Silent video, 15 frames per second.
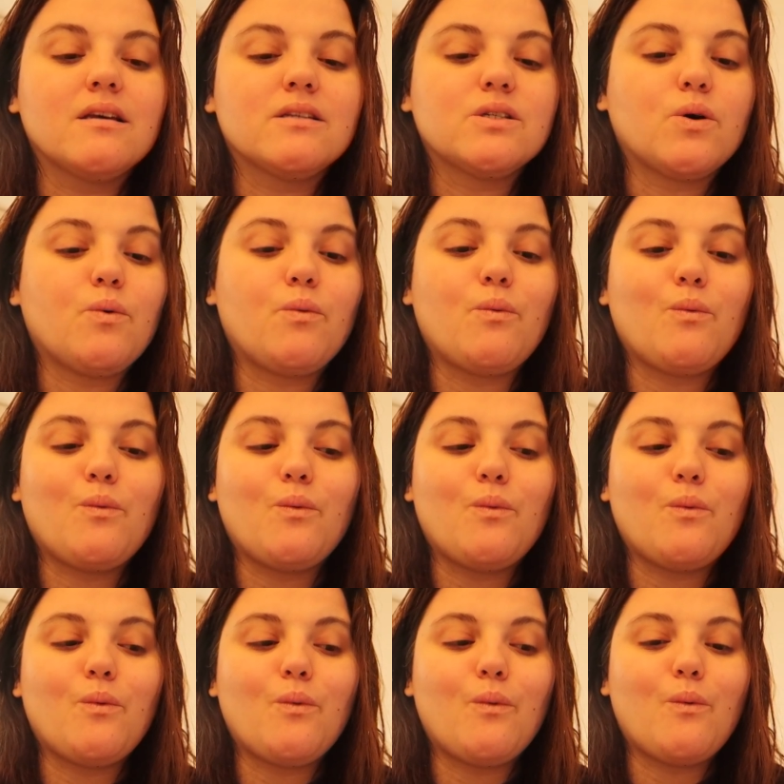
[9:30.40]
So
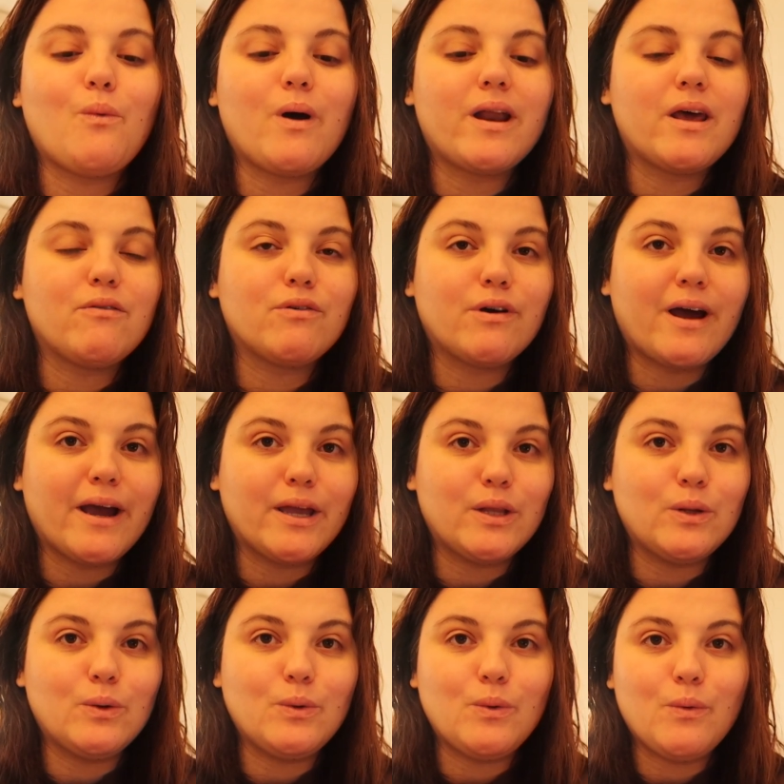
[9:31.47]
whatever I
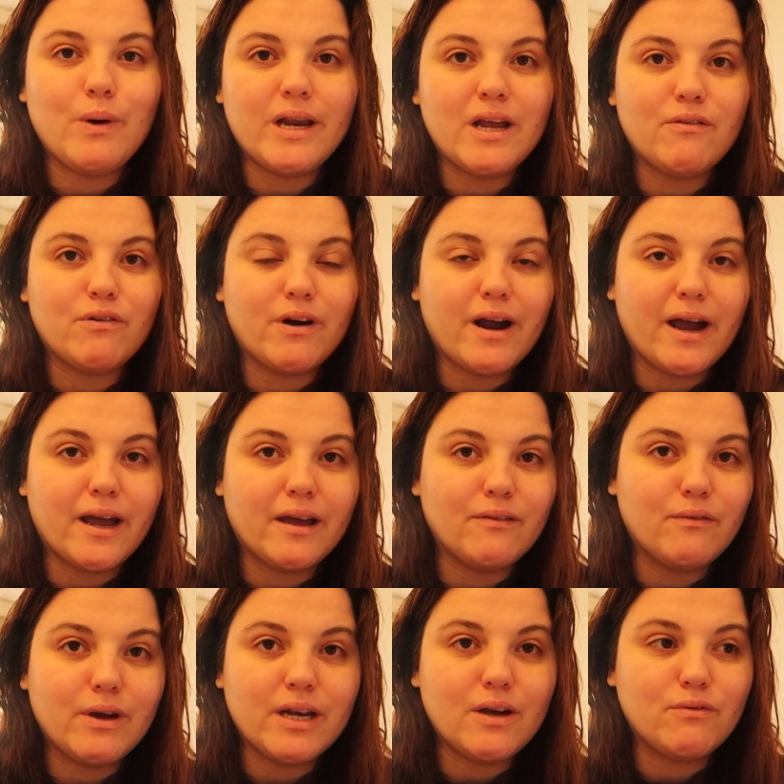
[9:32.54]
do,
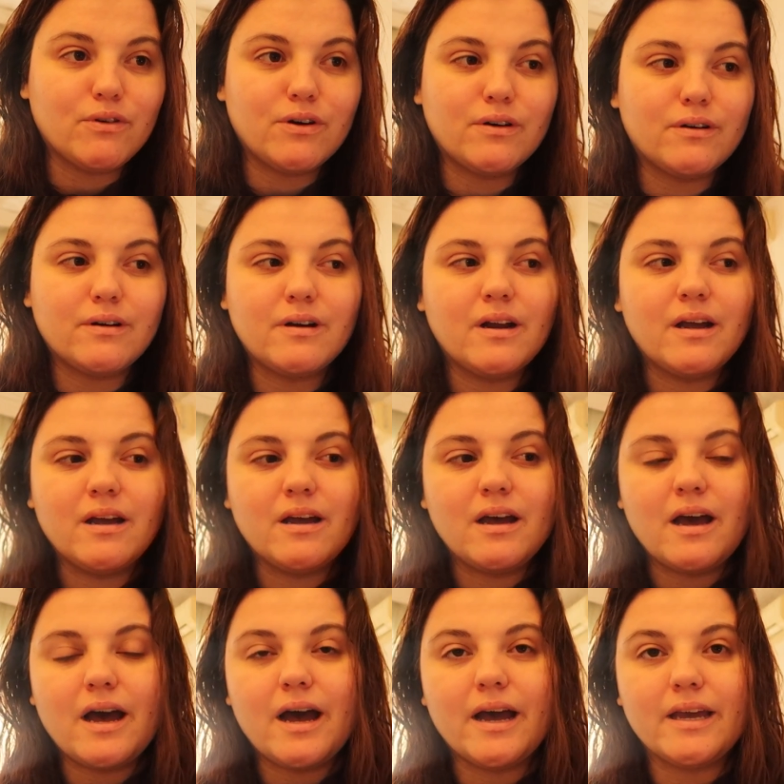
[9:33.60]
whenever
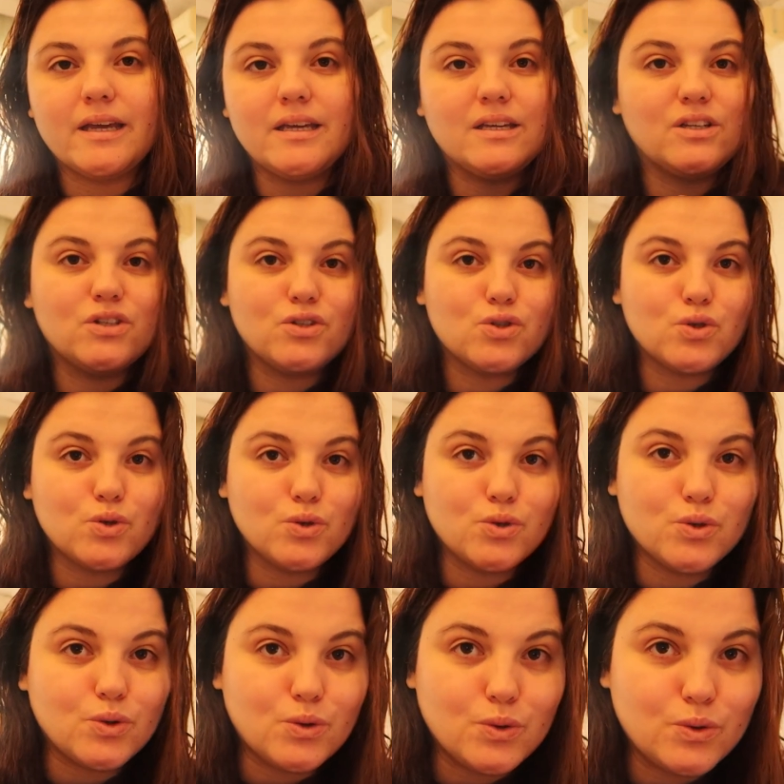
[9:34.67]
I choose
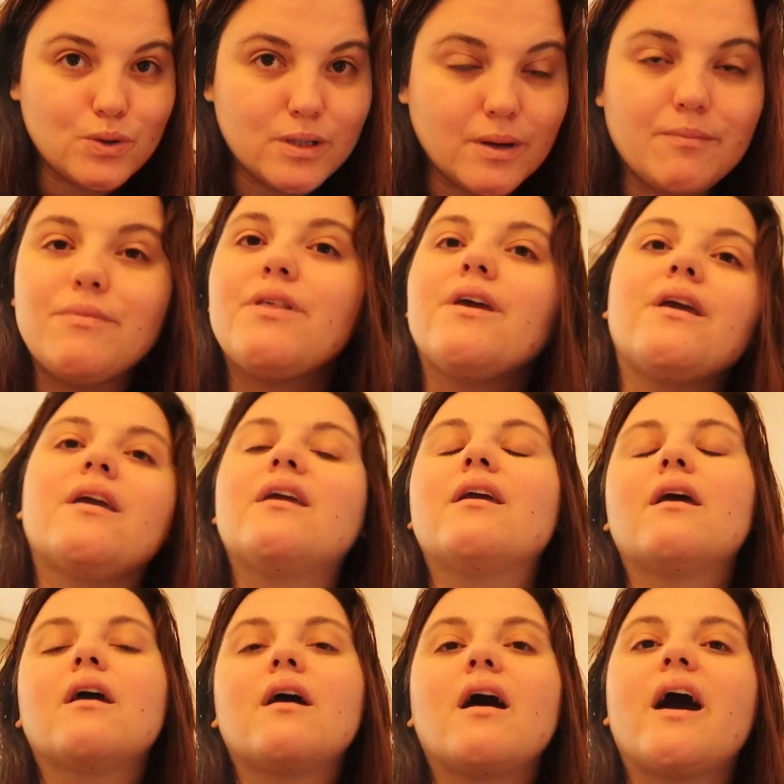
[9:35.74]
to do something,
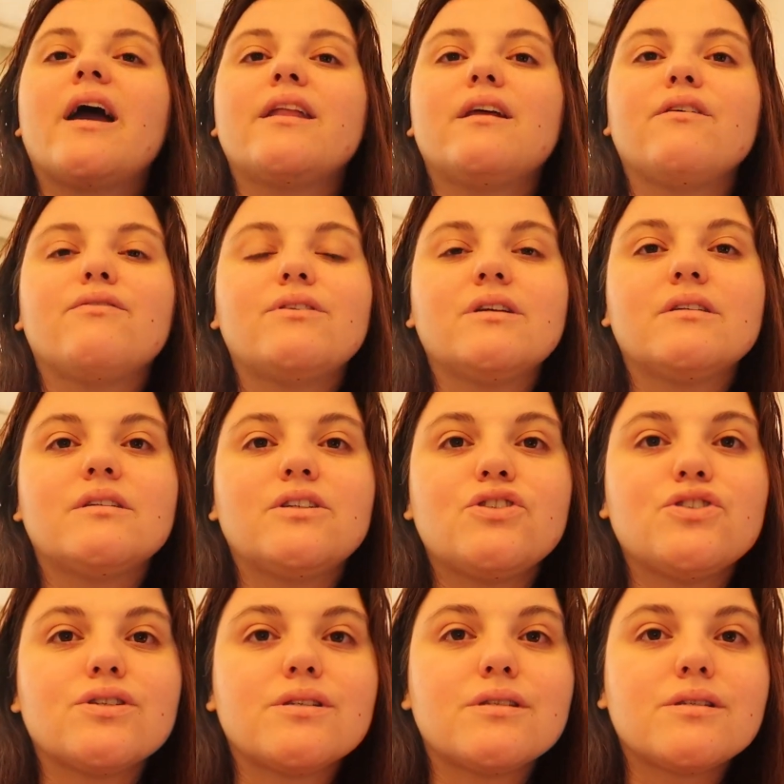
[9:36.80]
I definitely
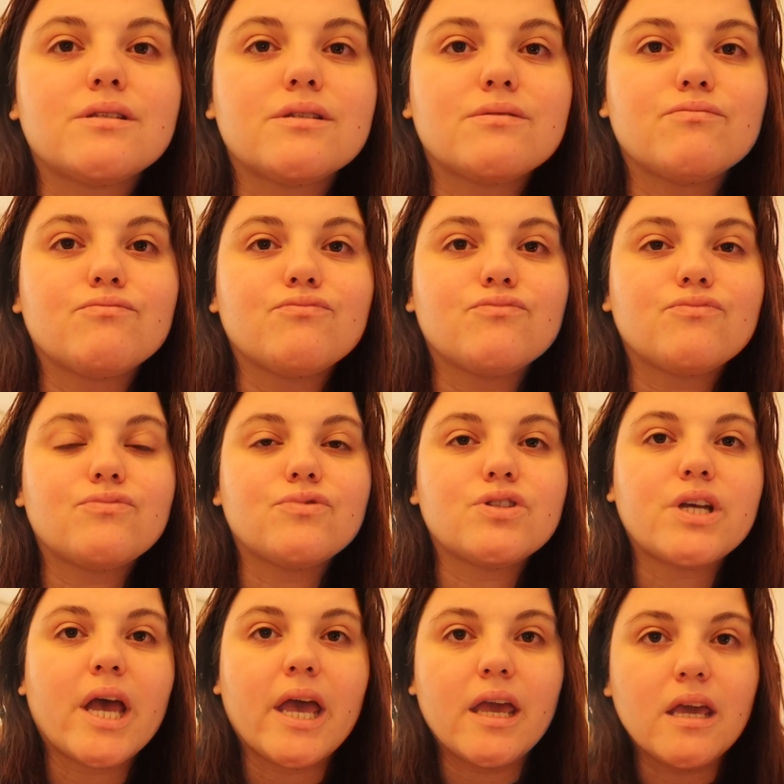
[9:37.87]
just
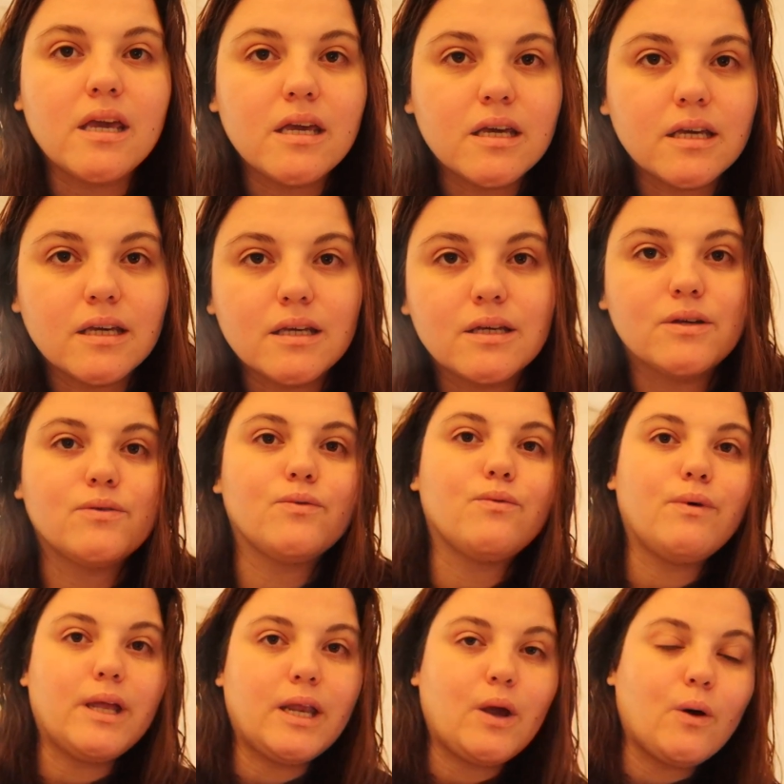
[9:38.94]
take
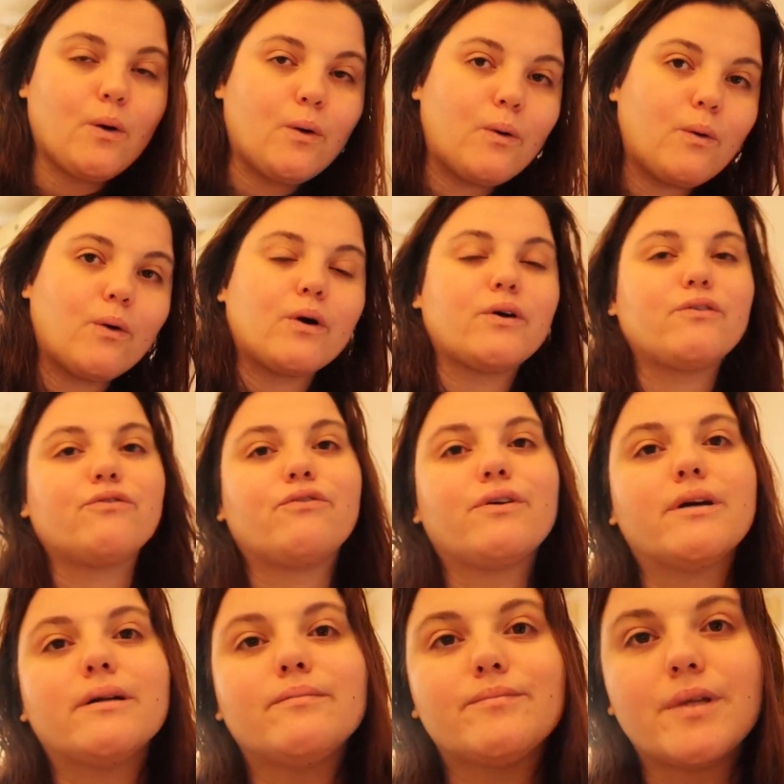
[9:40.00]
video or
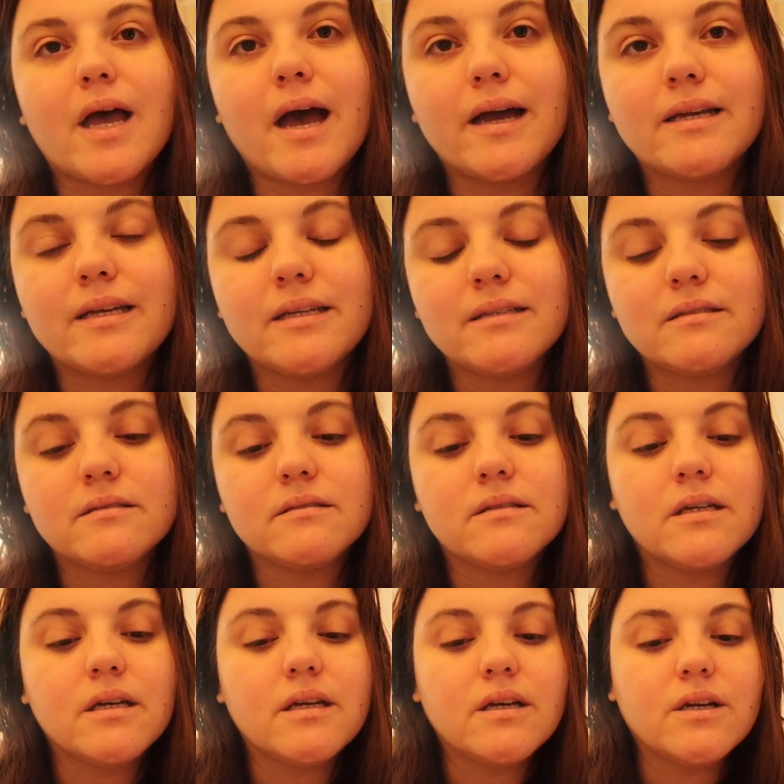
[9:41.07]
film that and
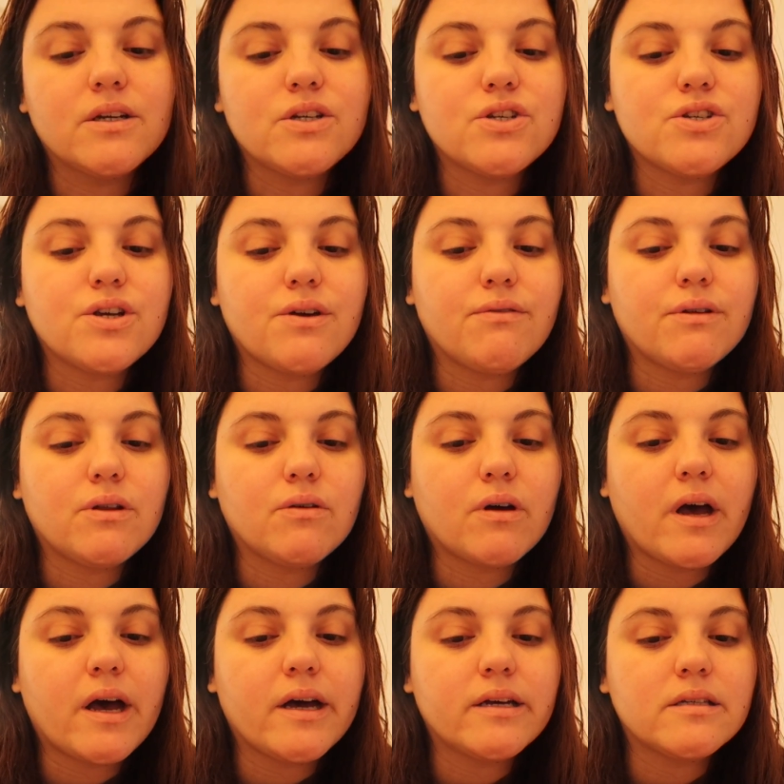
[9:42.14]
share with you
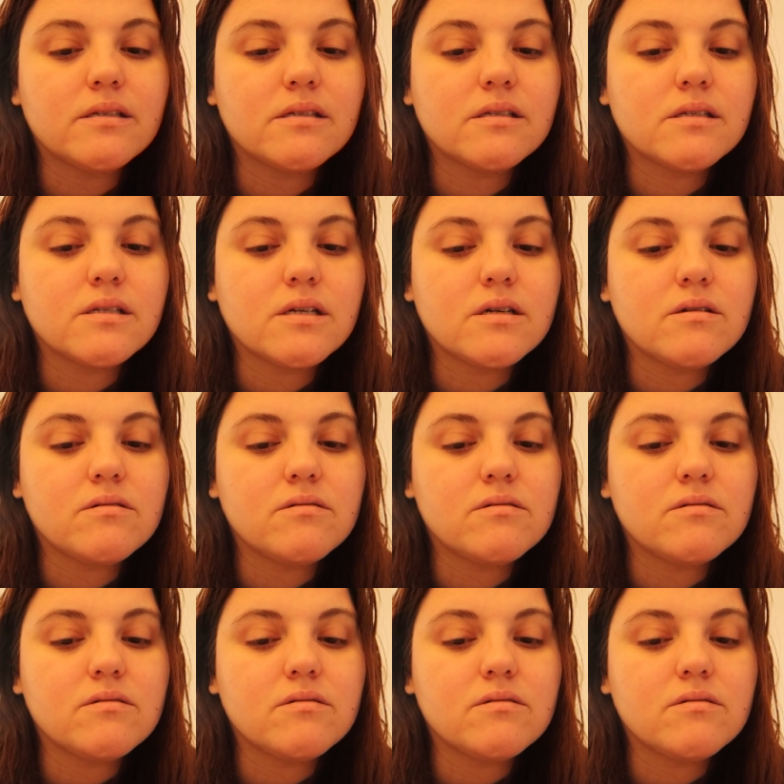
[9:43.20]
guys.